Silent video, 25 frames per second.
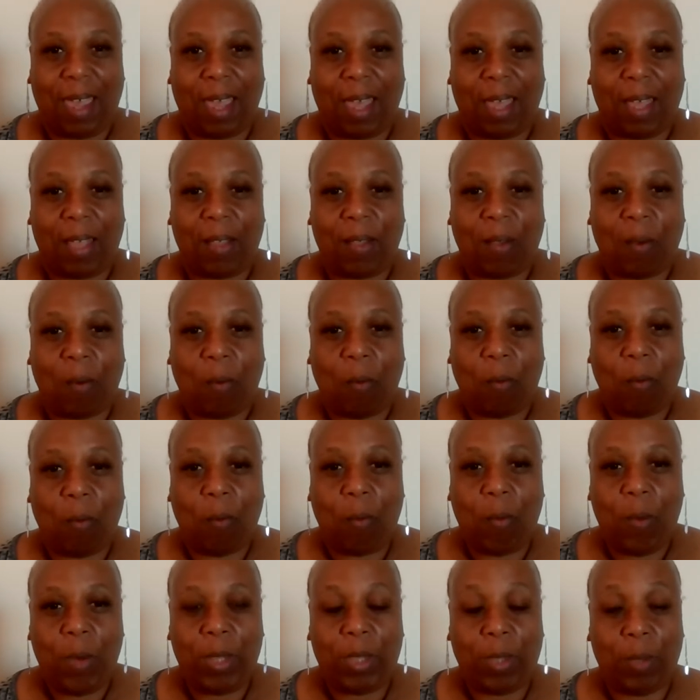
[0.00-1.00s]
And
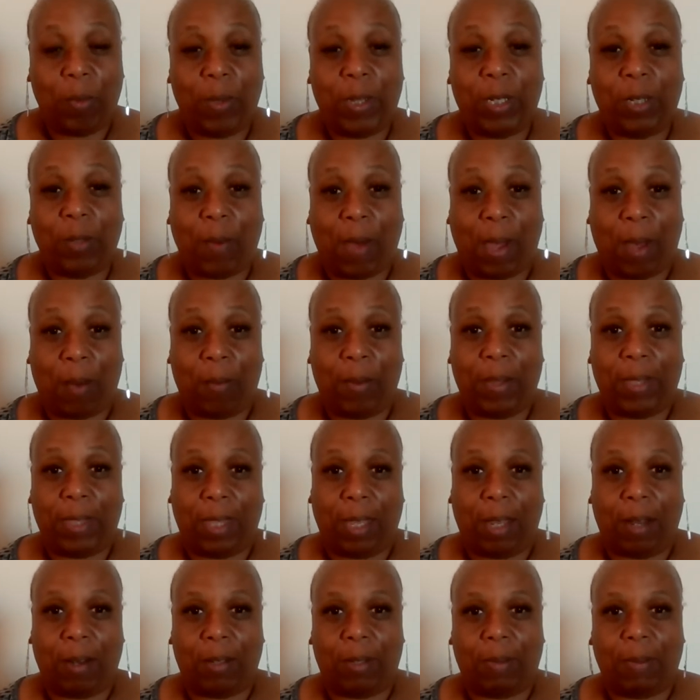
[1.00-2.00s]
we, the reason why I went
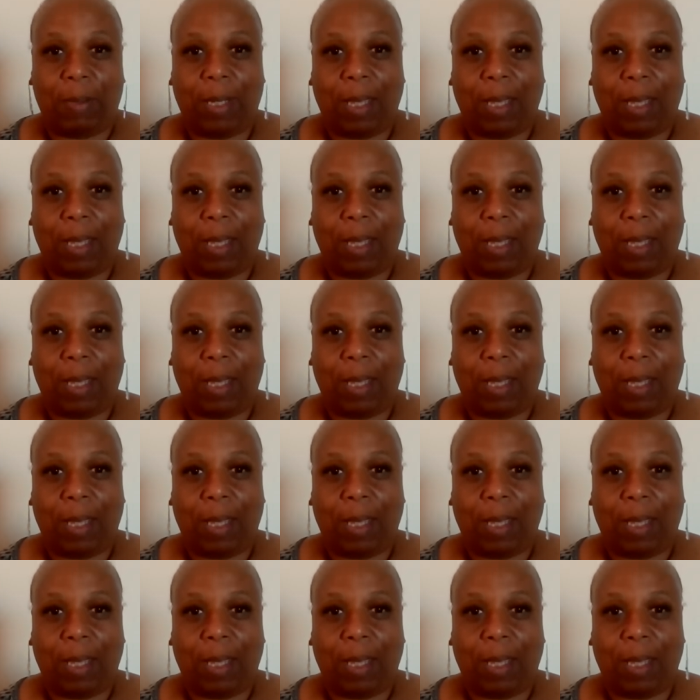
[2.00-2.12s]
there is